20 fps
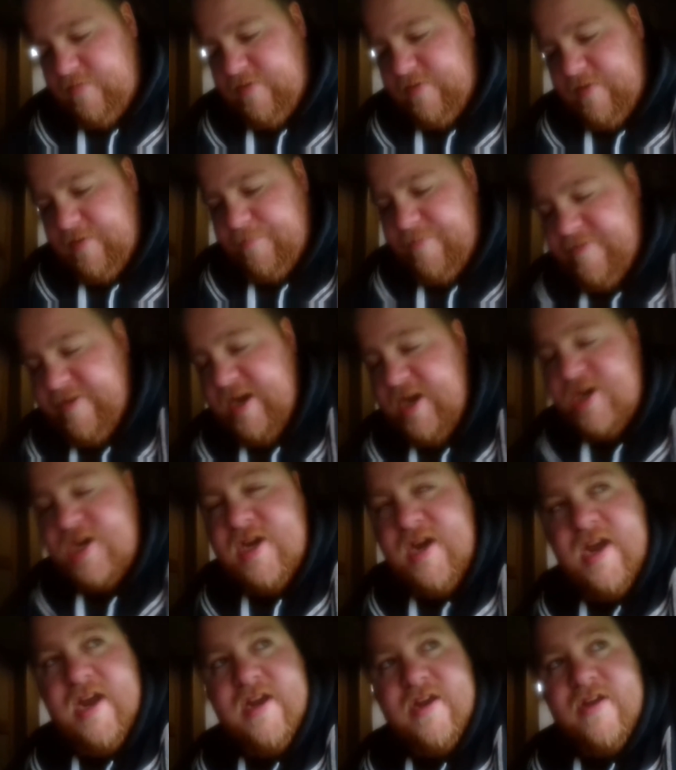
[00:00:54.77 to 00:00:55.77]
with the
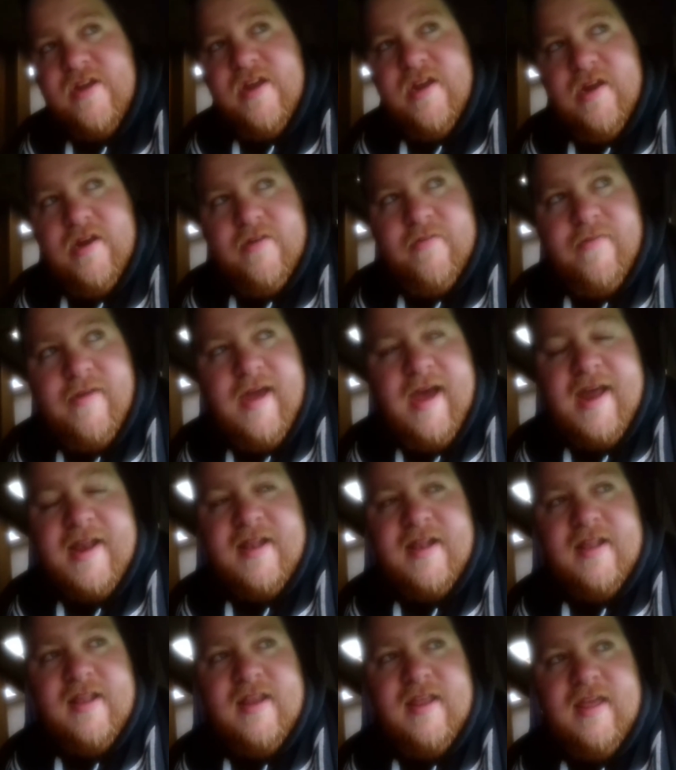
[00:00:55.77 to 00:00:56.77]
pre-show we
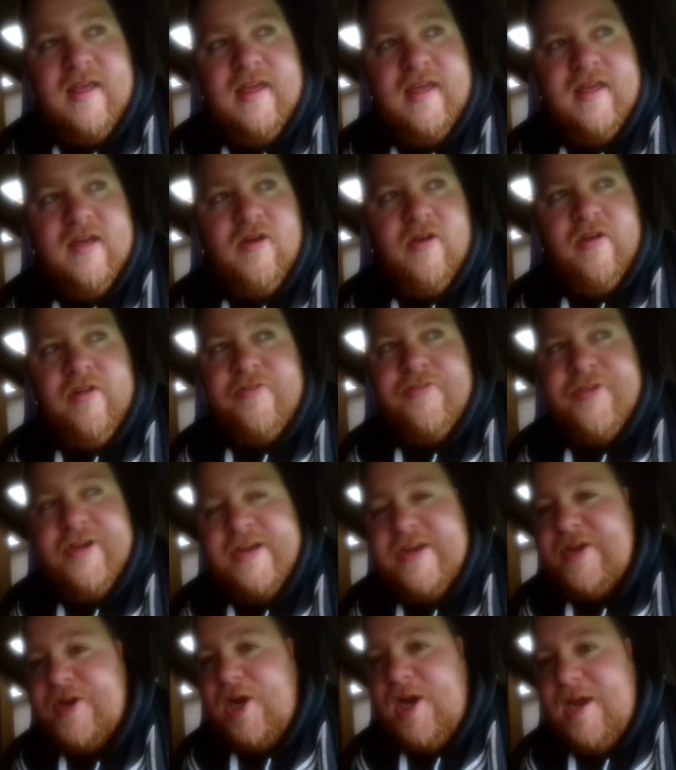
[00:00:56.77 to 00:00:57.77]
had the
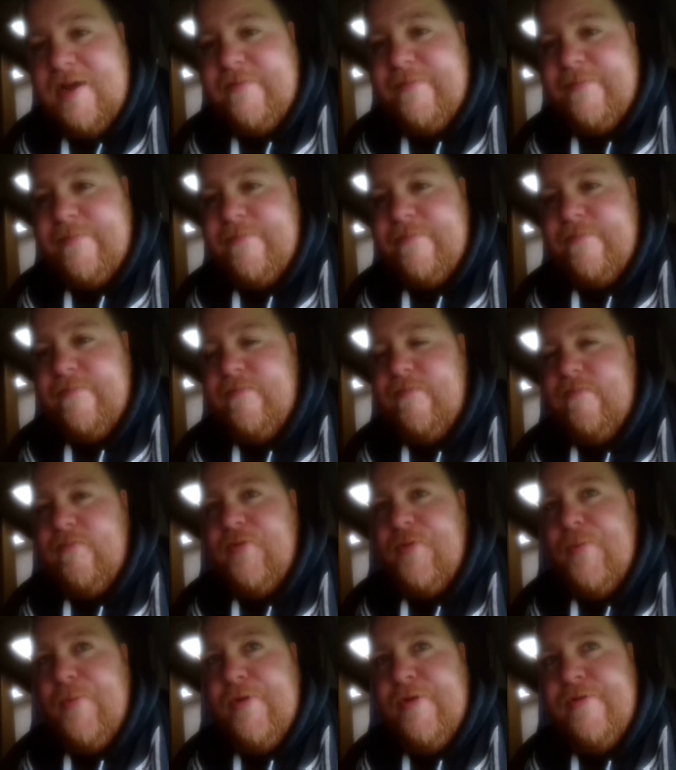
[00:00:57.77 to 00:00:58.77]
Andre the Giant
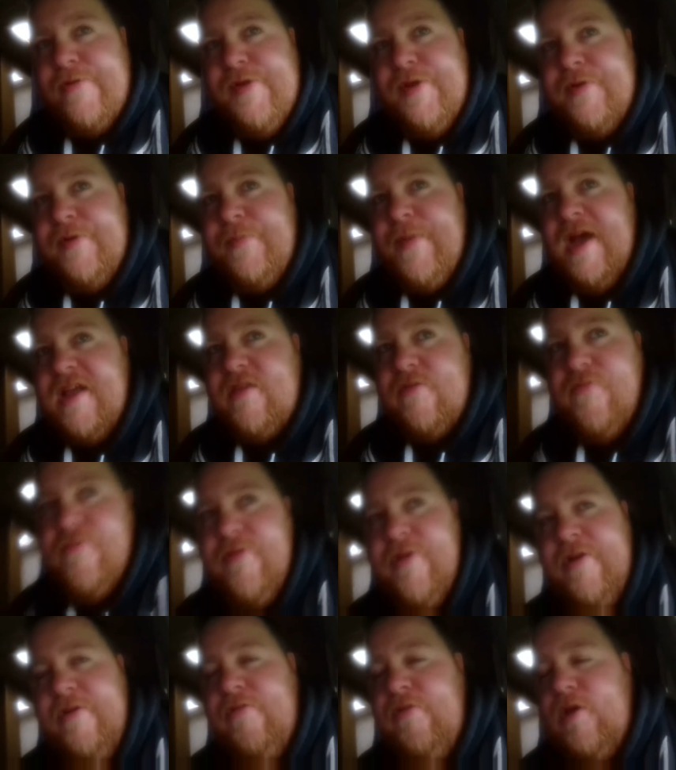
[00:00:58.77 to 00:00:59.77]
Memorial Battle
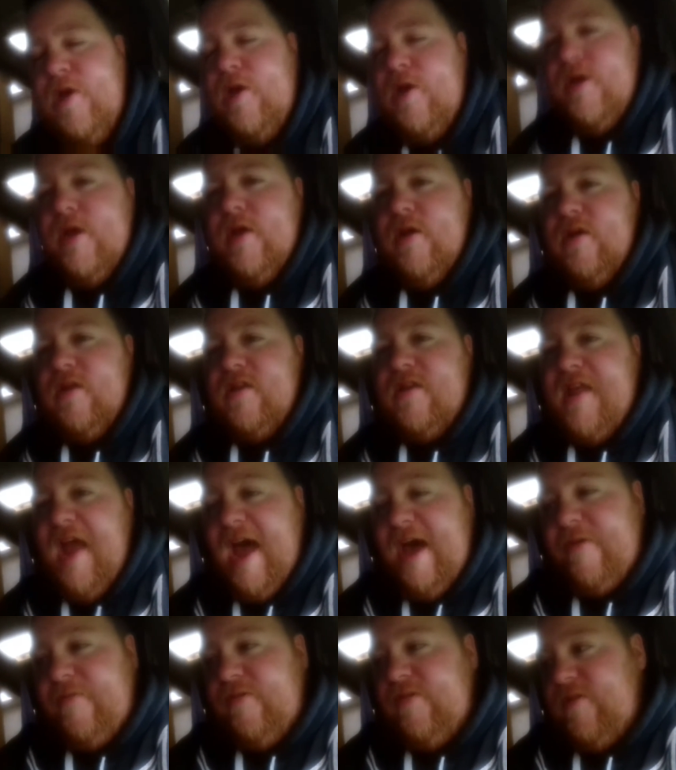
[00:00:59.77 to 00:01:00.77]
Royal
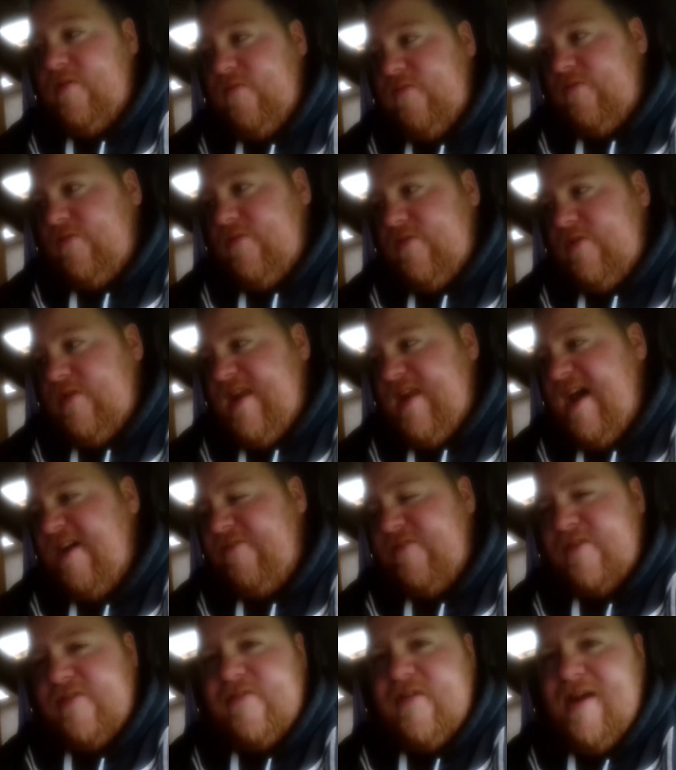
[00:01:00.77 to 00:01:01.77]
that was that
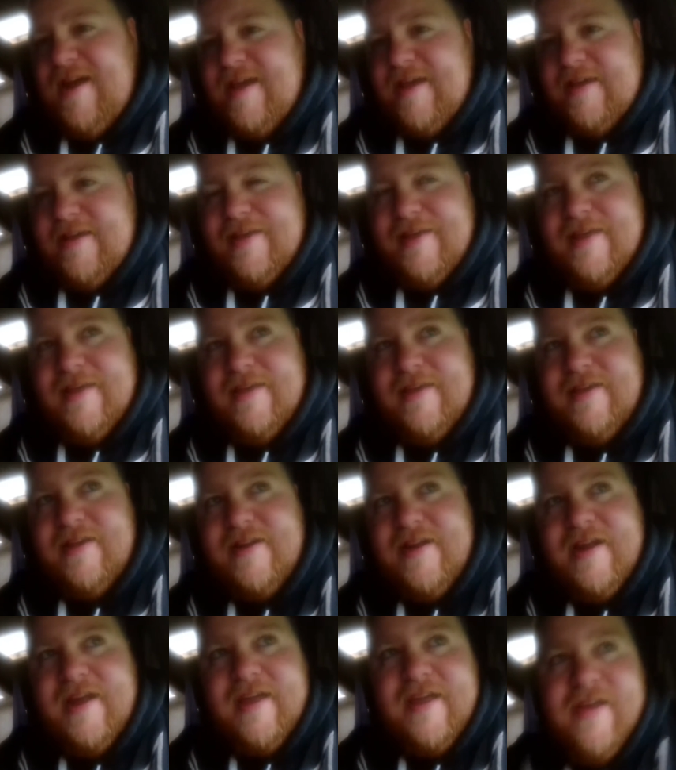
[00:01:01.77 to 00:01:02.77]
was alright
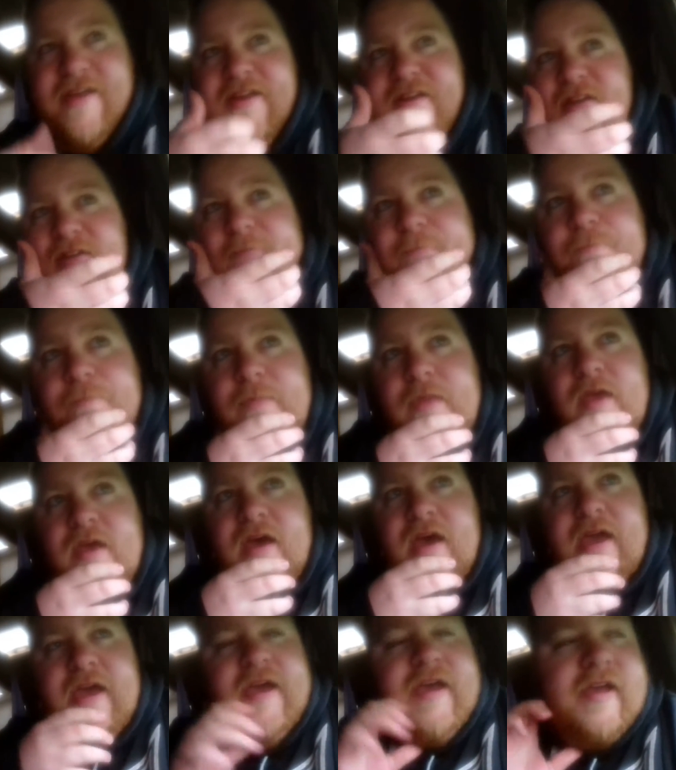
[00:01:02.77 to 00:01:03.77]
you know
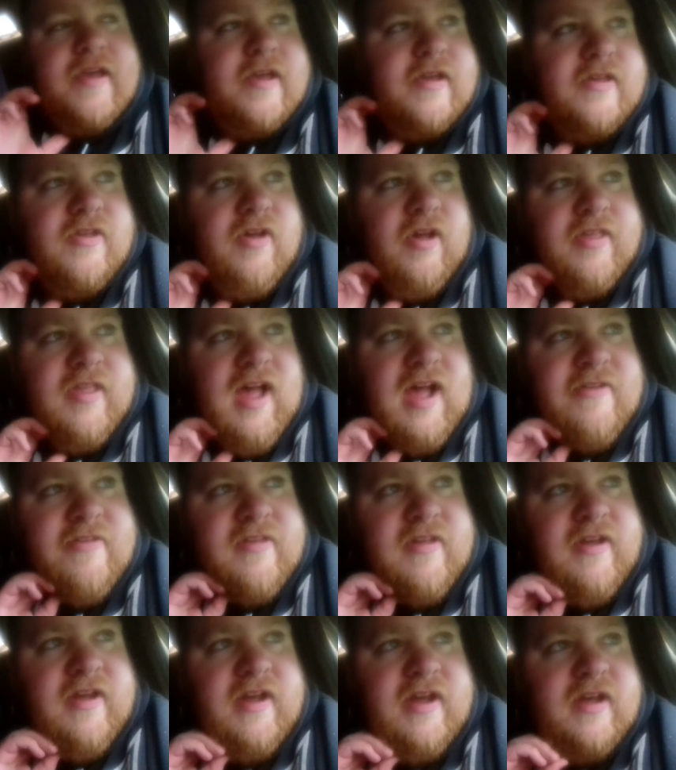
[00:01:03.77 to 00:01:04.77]
uh, got down
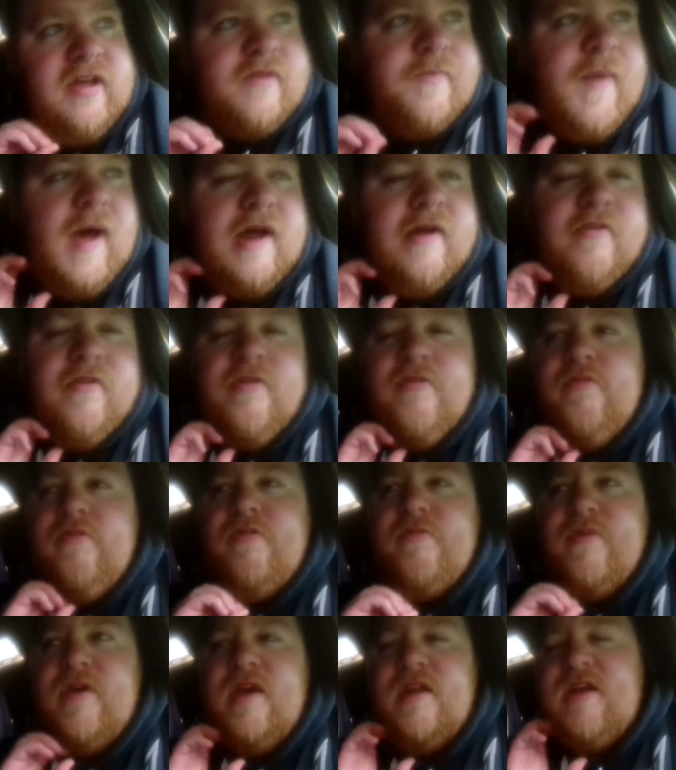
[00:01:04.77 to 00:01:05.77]
to Baron
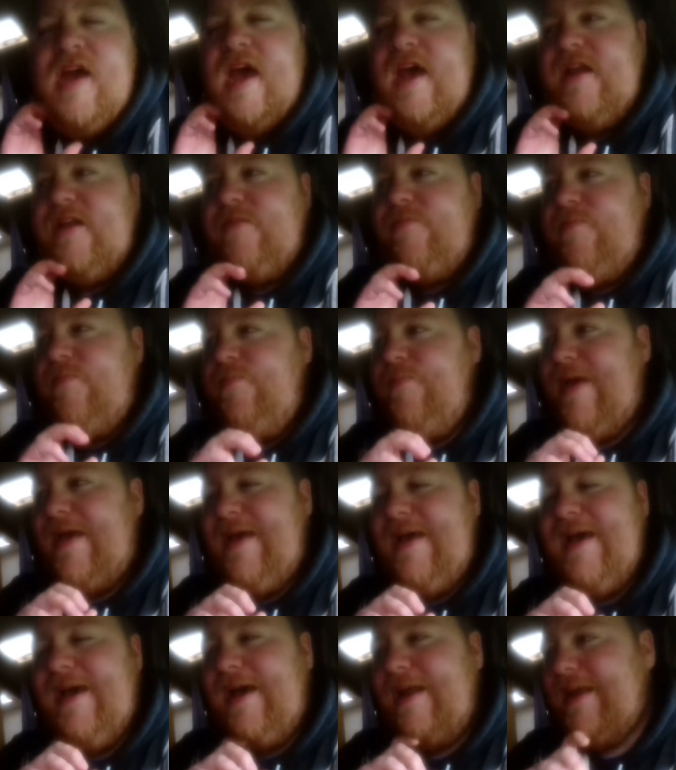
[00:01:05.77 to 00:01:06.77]
Corbin and
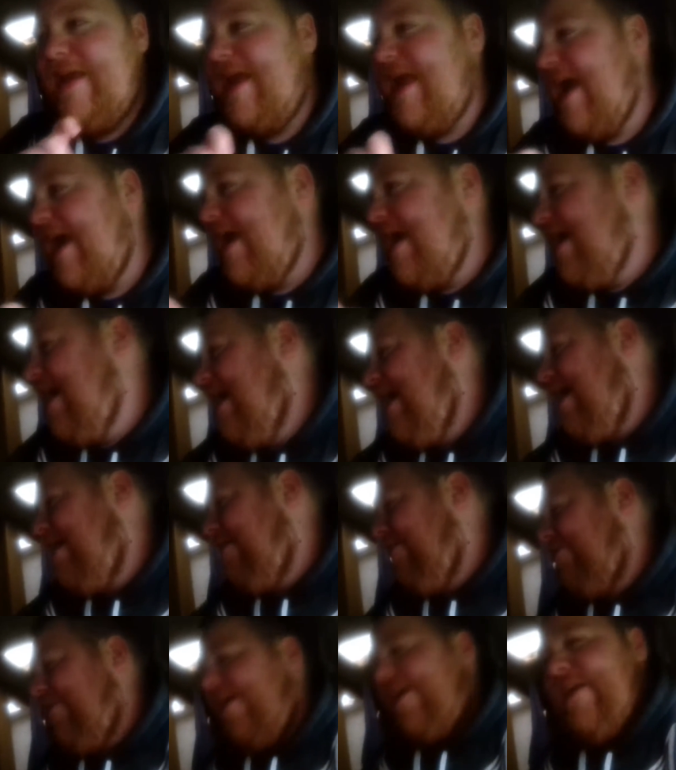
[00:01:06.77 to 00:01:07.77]
Matt Hardy
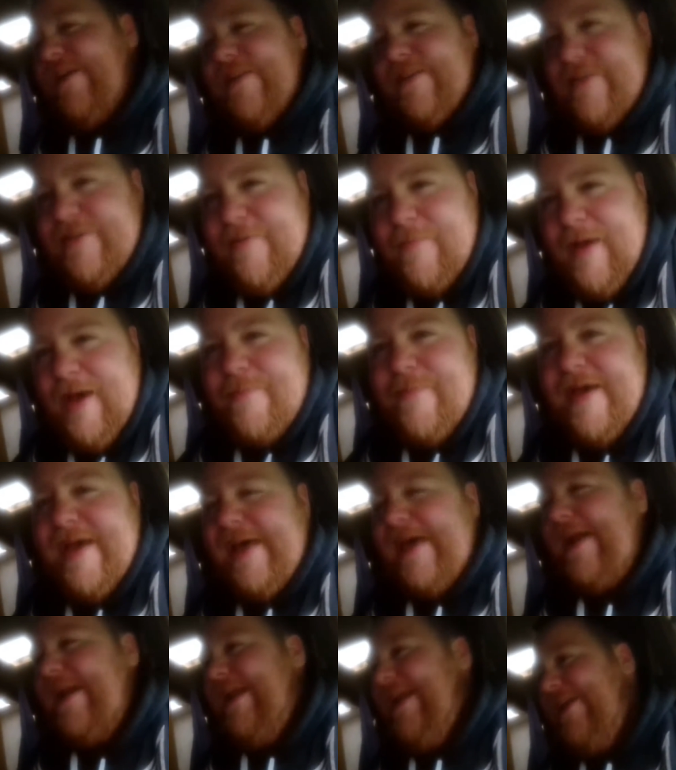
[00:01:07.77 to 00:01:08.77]
and I was like come on
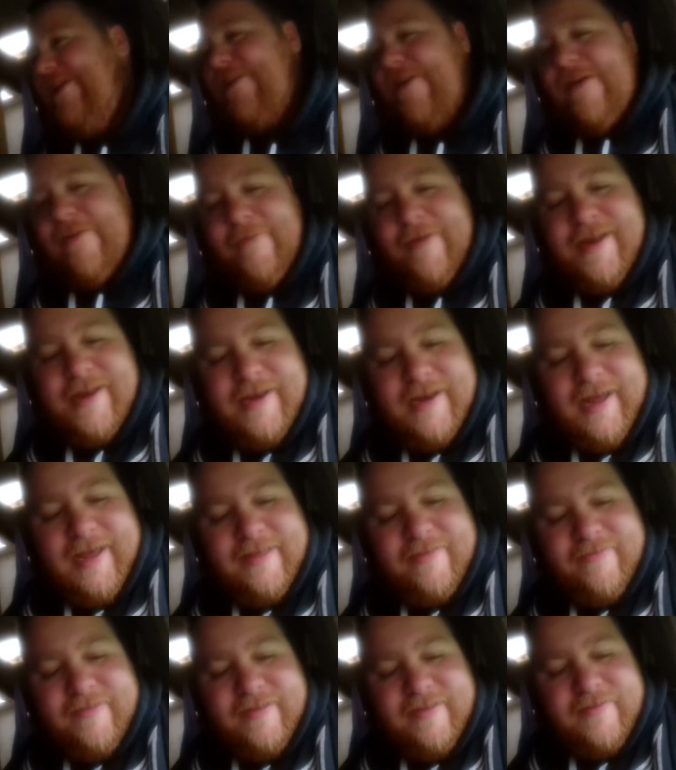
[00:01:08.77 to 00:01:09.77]
Matt Hardy you gotta win
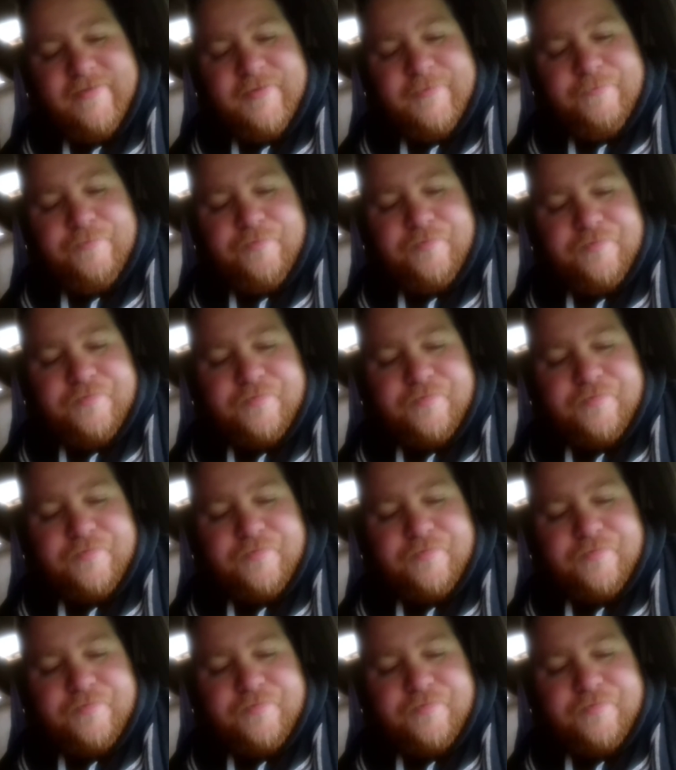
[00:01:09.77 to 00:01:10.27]
this because